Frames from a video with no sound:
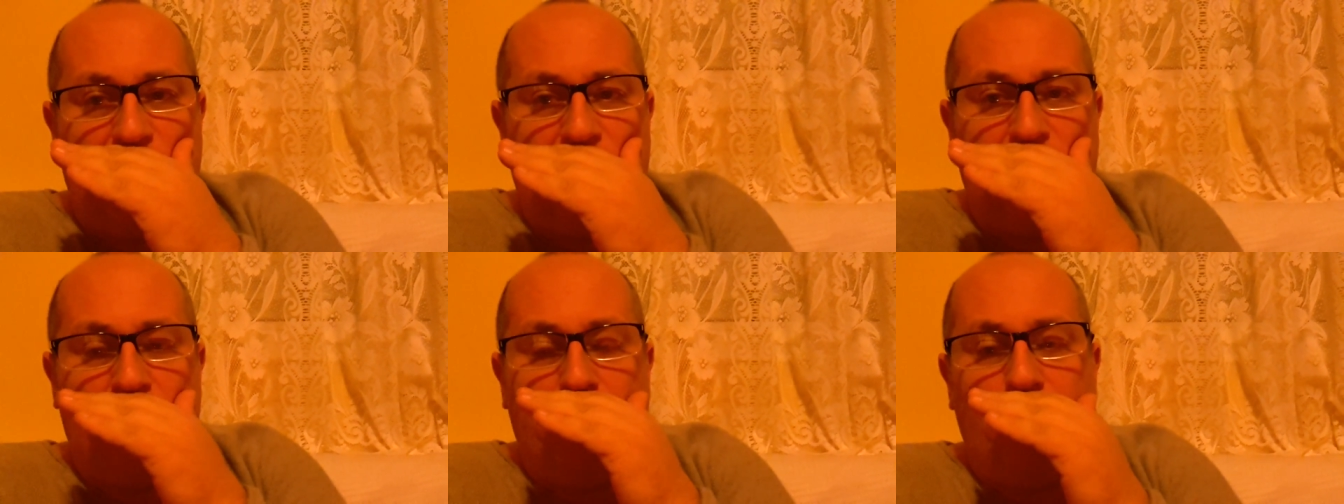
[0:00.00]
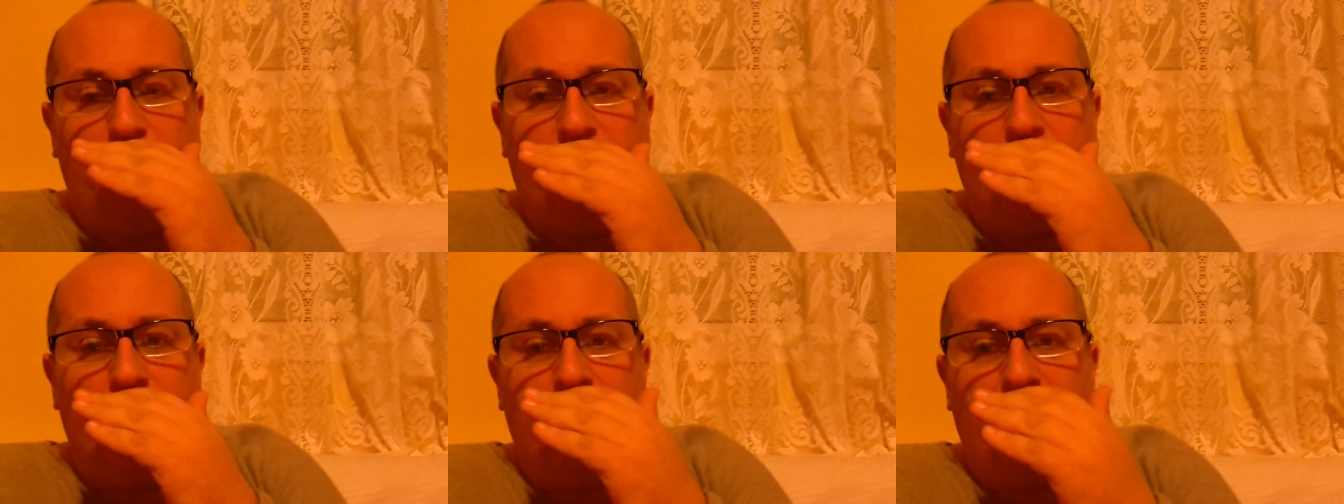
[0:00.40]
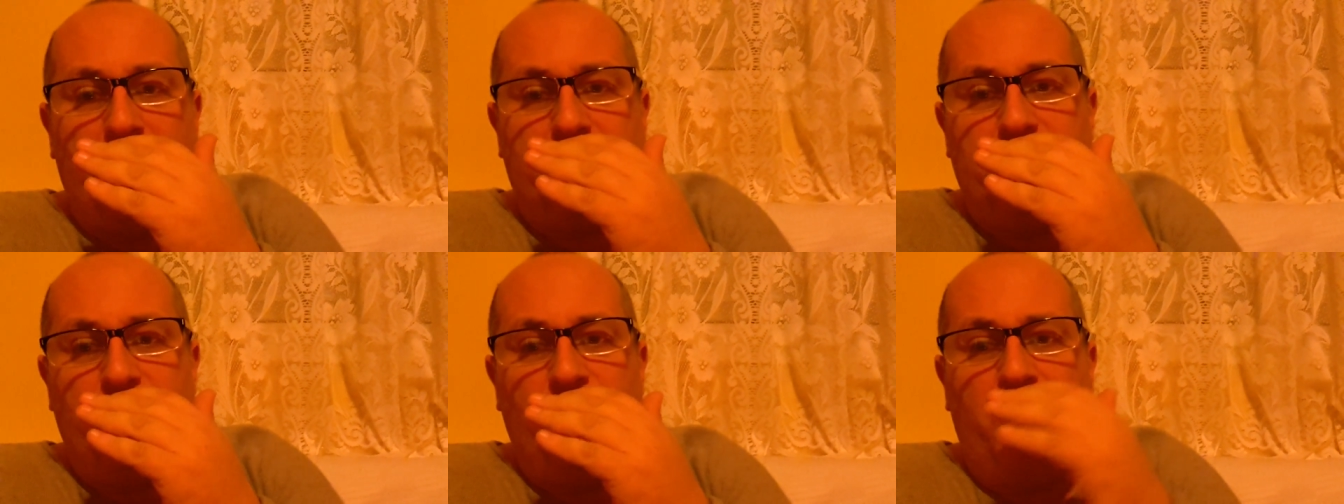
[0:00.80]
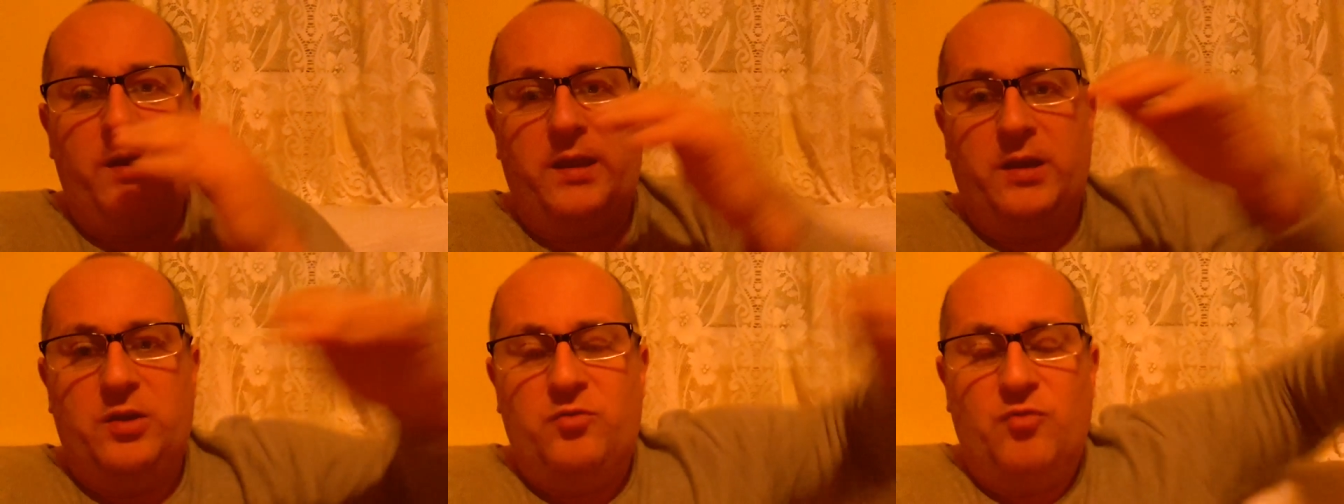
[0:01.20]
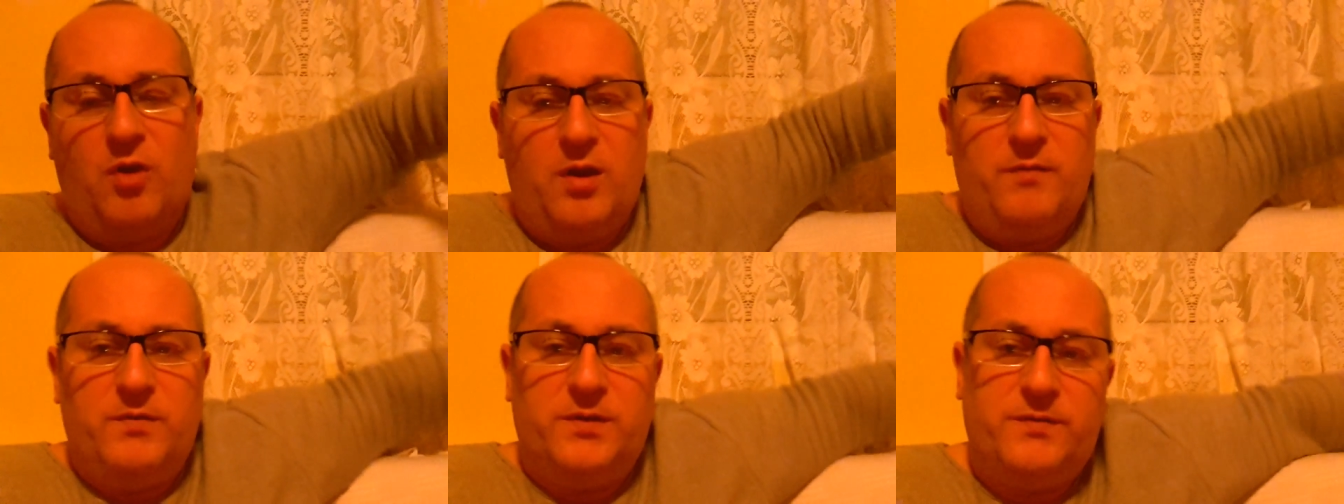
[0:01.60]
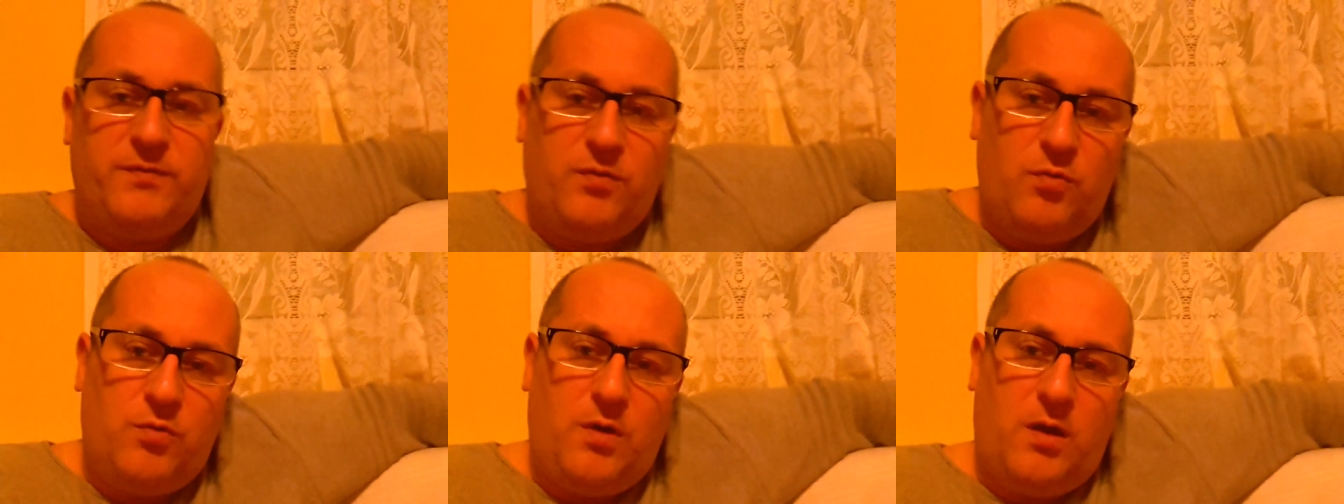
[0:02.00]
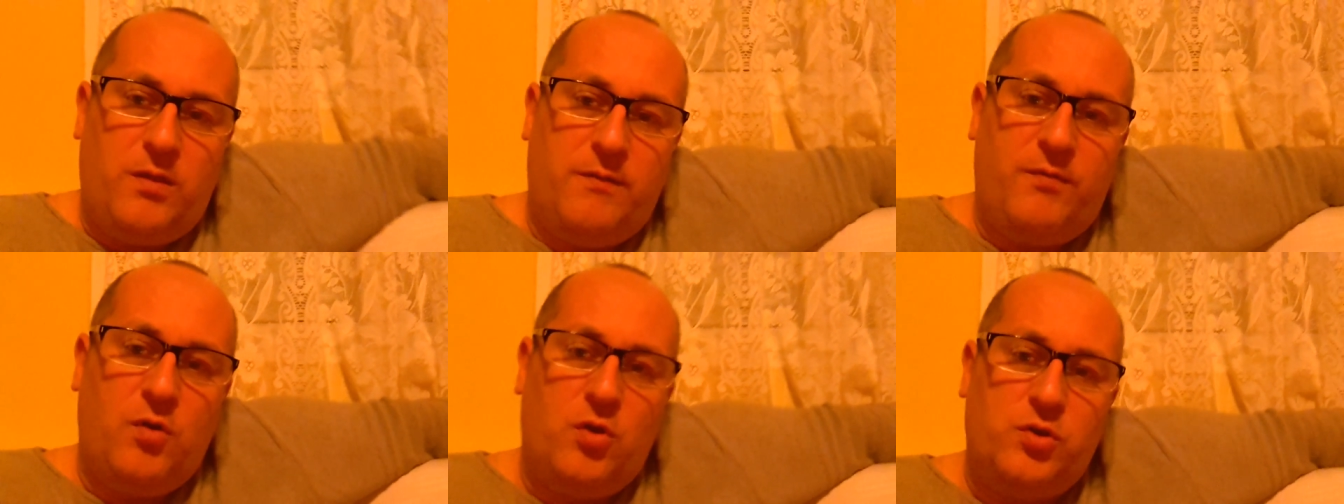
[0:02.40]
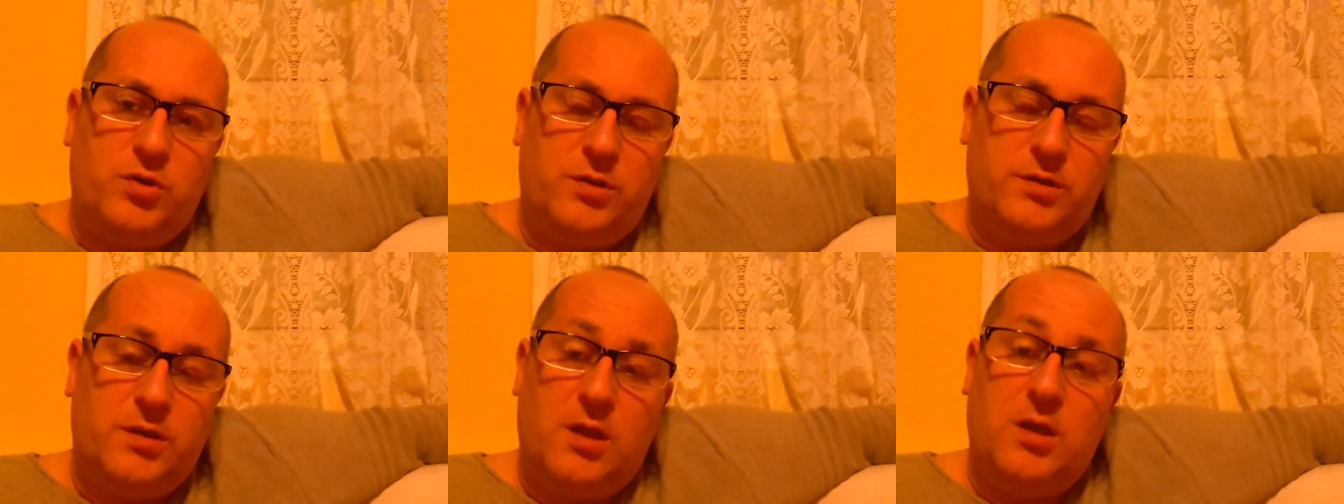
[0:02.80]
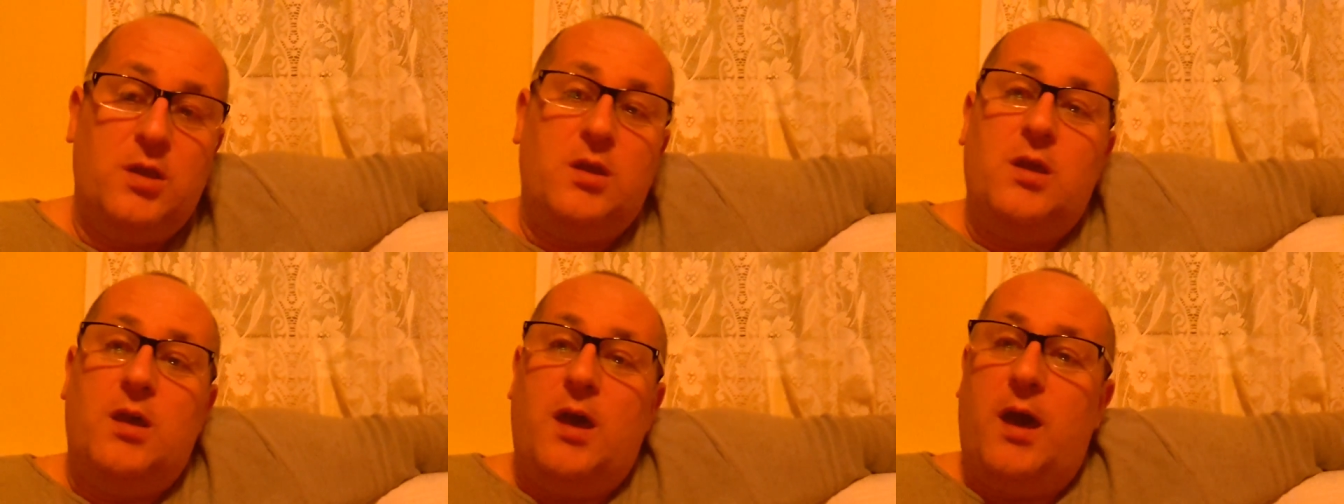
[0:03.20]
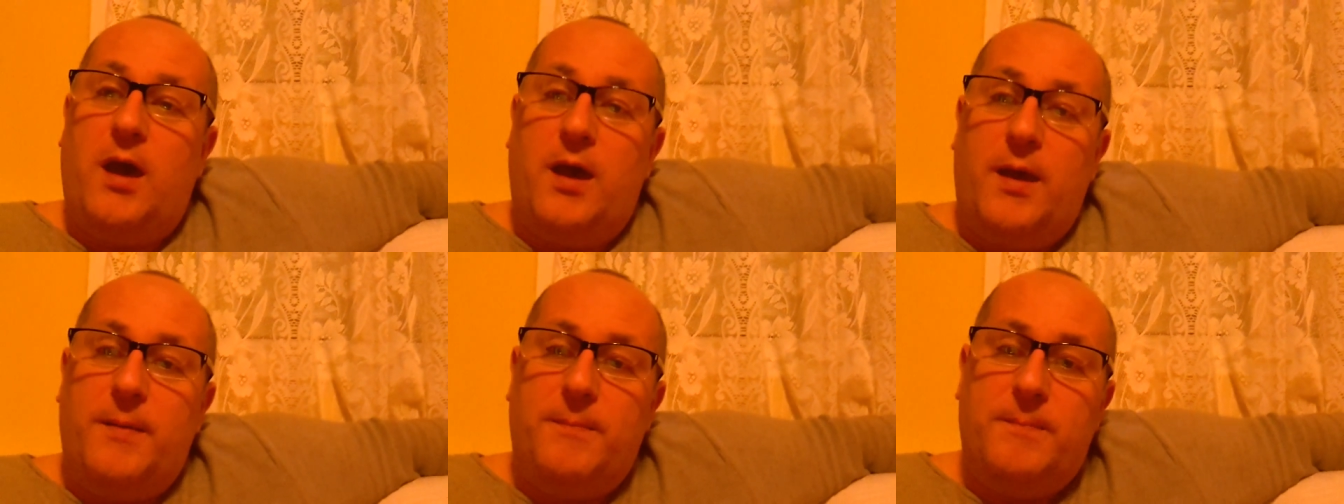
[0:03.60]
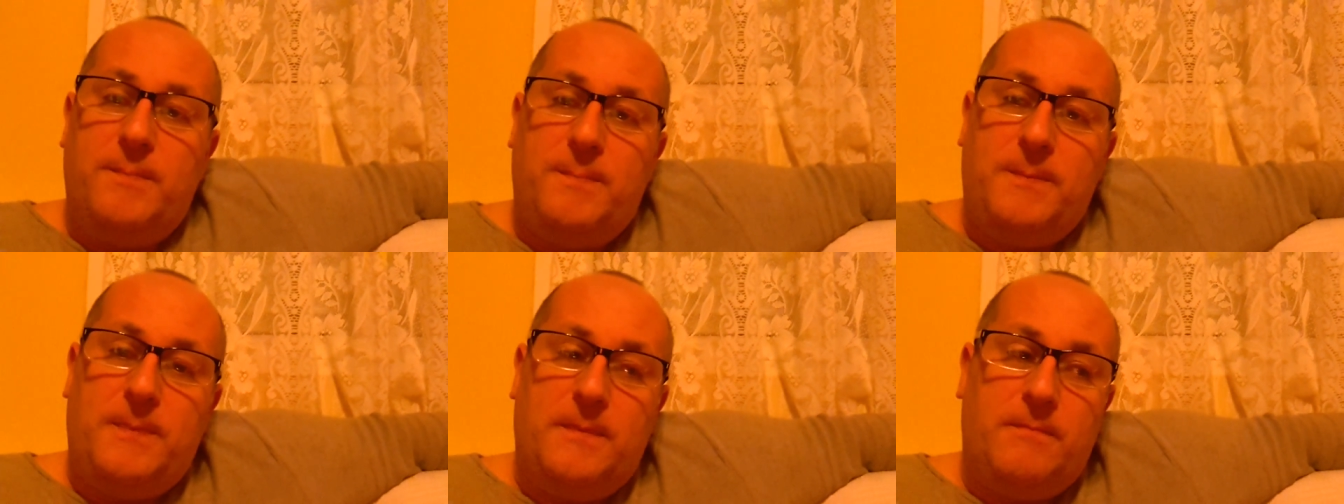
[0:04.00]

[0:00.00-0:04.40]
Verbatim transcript: and we don't actually write any drivers for other versions. Um,